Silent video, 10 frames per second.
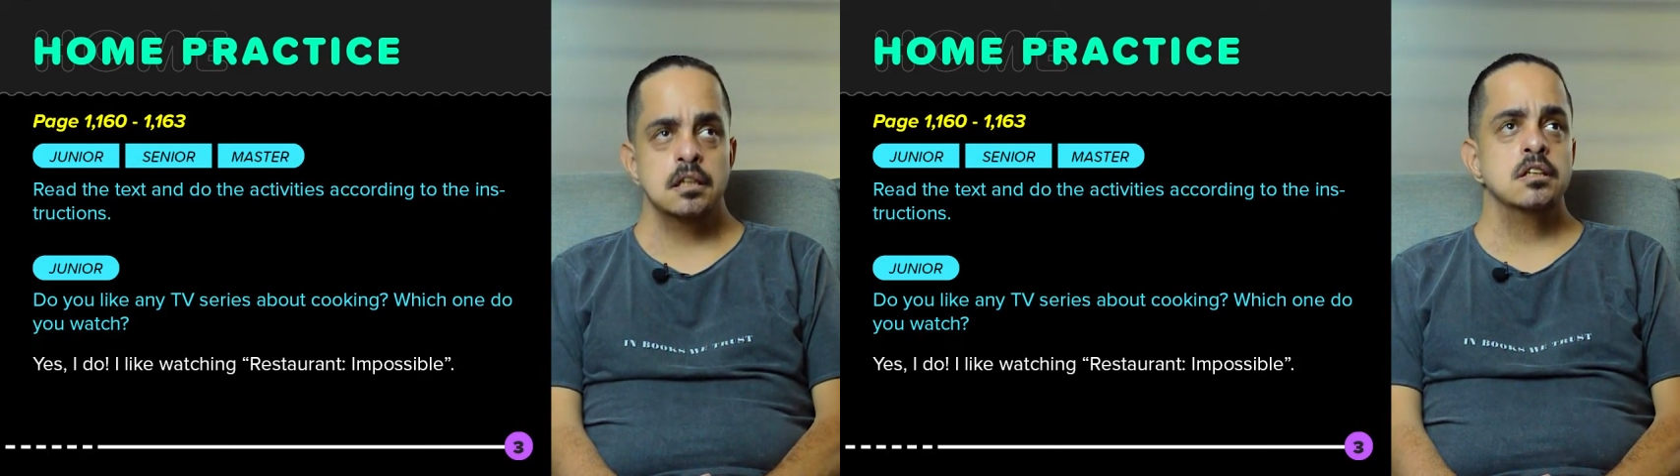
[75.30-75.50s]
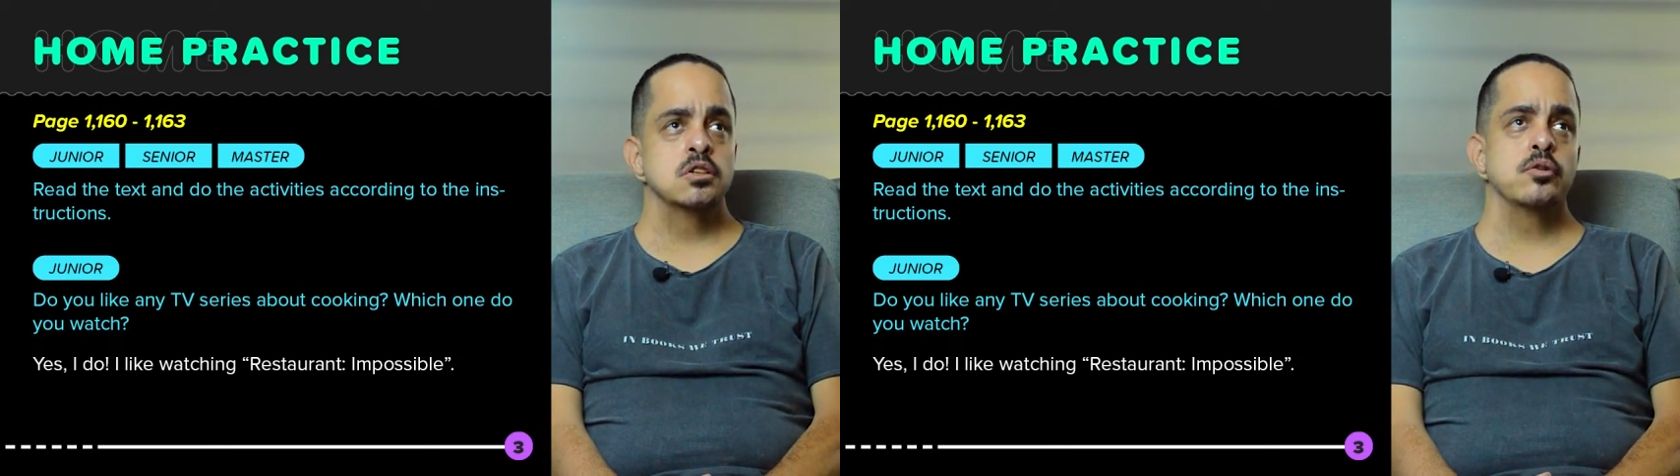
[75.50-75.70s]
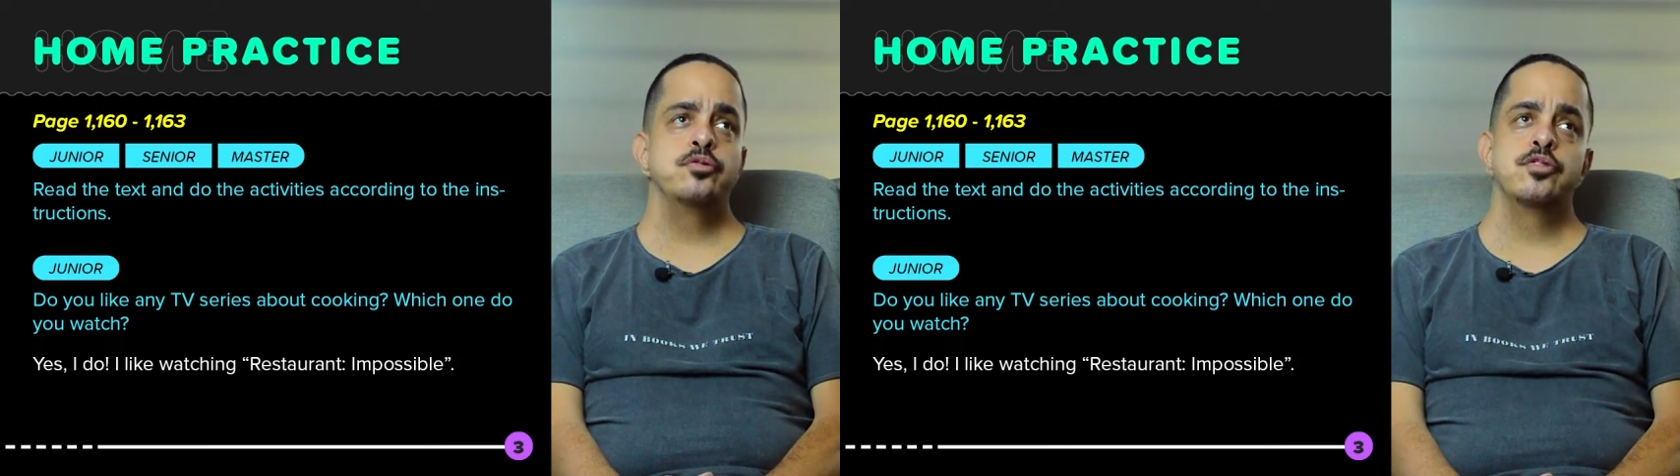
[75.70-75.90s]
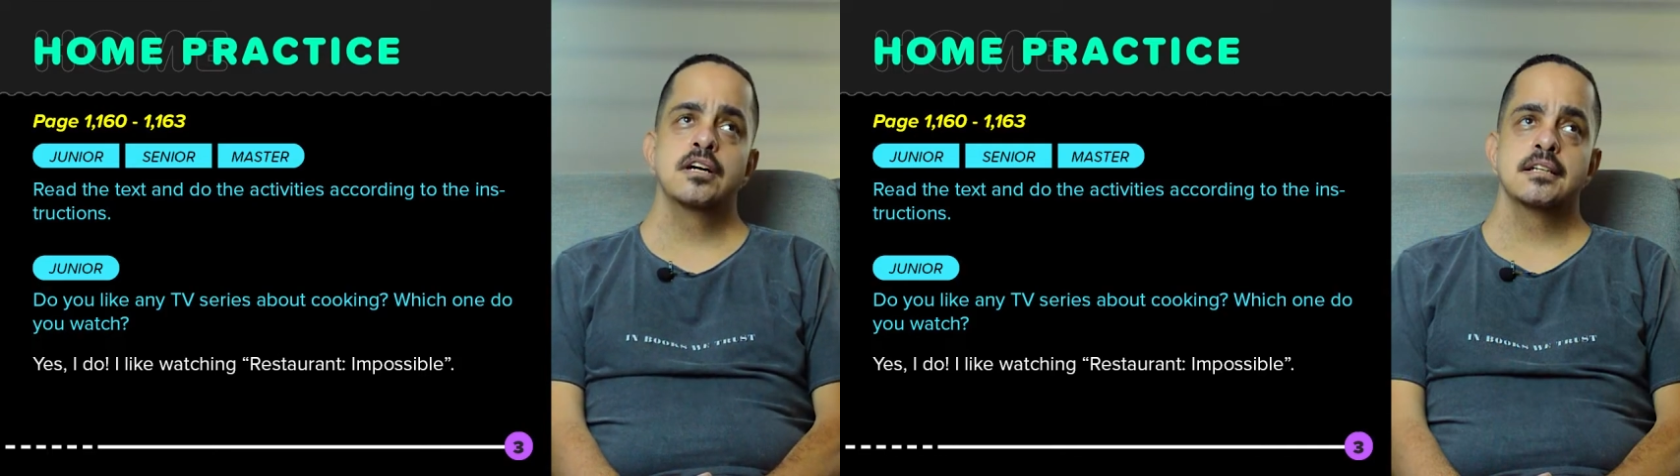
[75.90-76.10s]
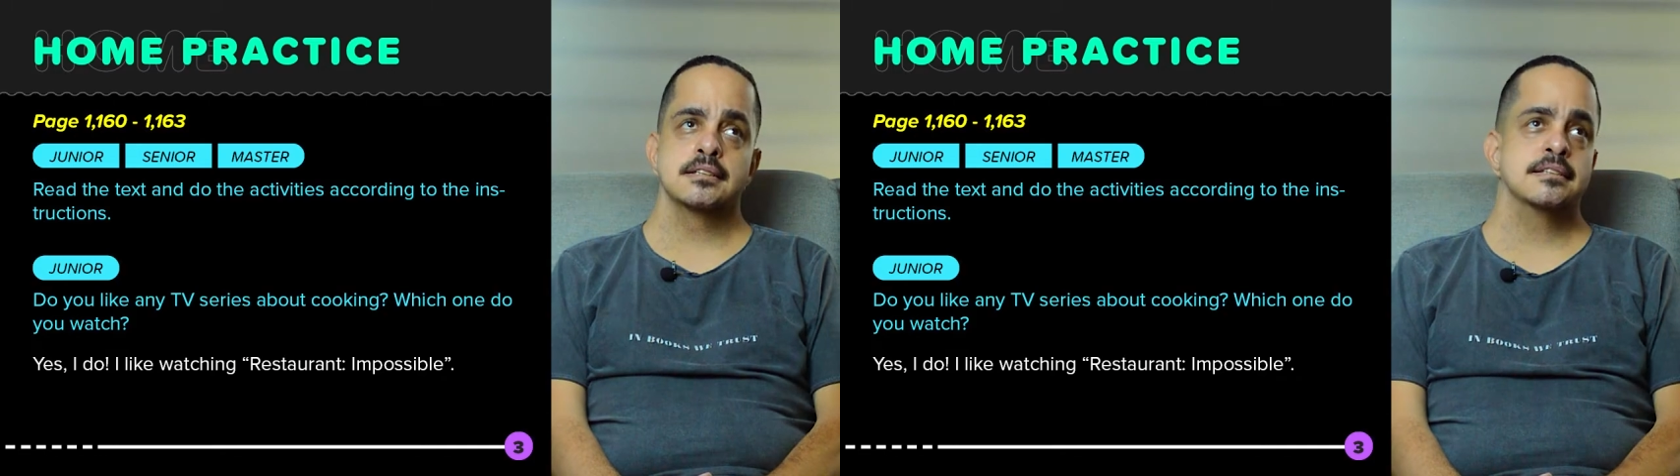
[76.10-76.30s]
So
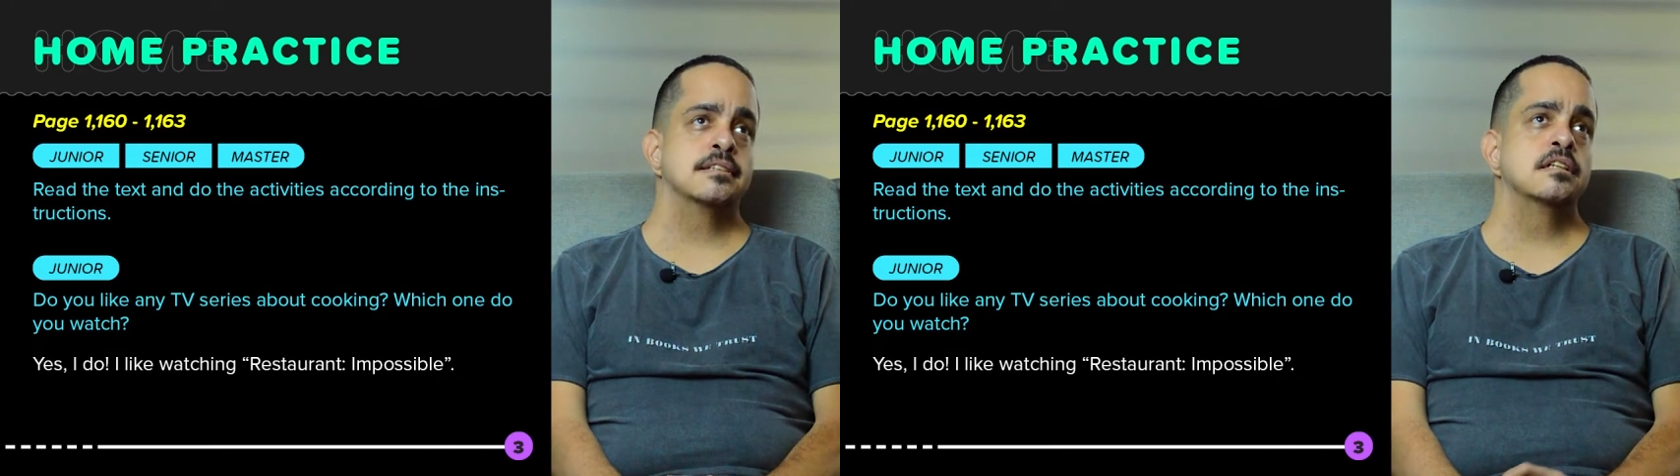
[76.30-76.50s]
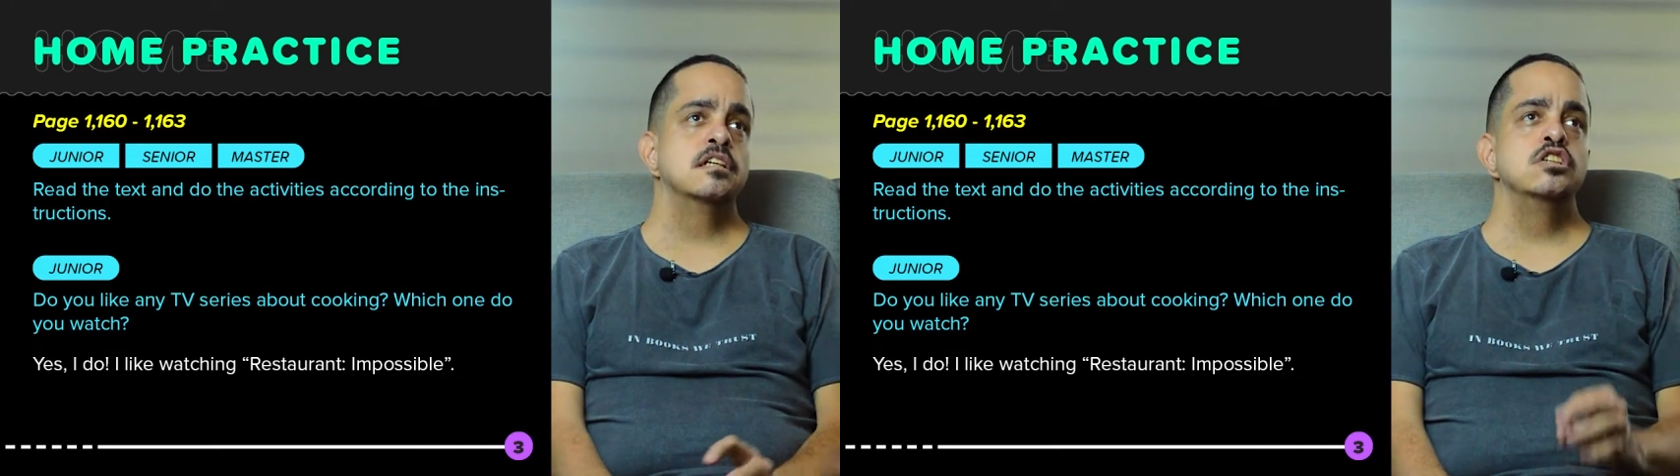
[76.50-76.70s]
first,